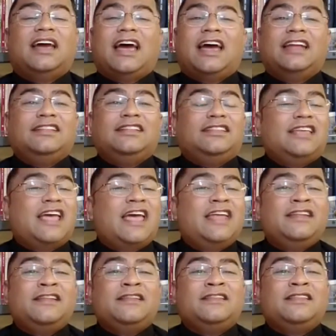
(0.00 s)
And
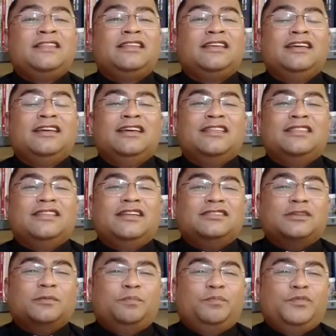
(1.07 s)
then there
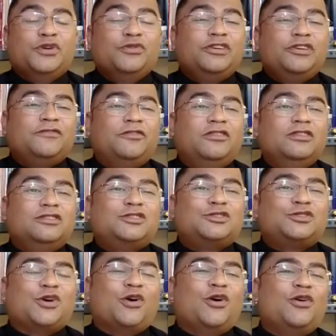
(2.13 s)
is a beautiful
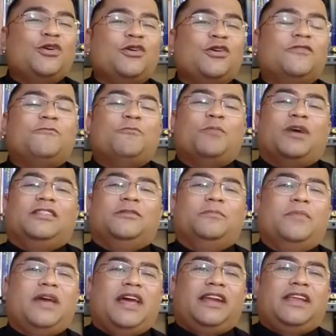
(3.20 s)
song of Mother
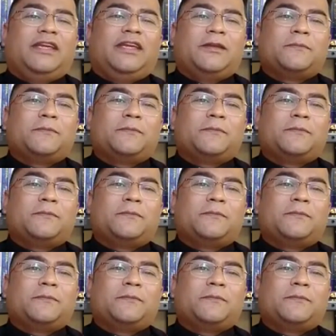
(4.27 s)
Mary.